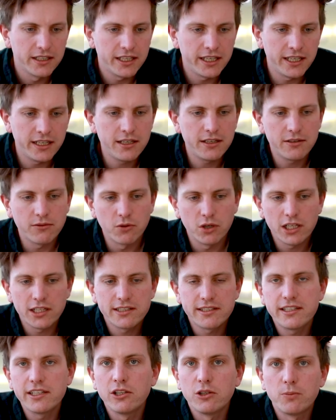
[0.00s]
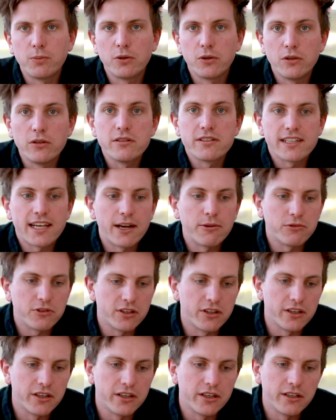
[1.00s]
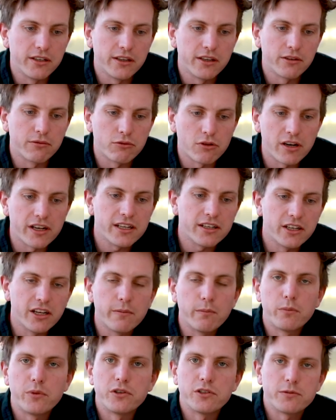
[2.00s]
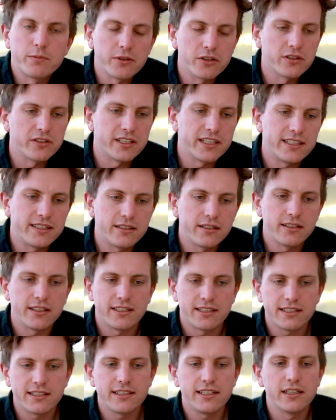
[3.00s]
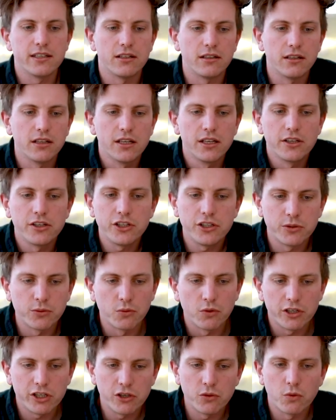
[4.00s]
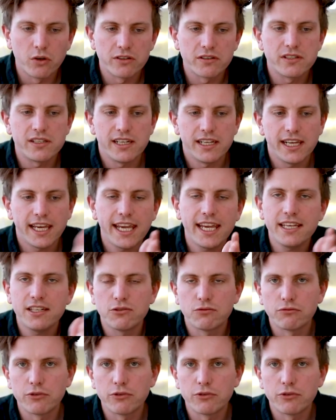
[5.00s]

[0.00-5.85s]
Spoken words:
it still pulls out the right numbers, because it's still, you're wanting 8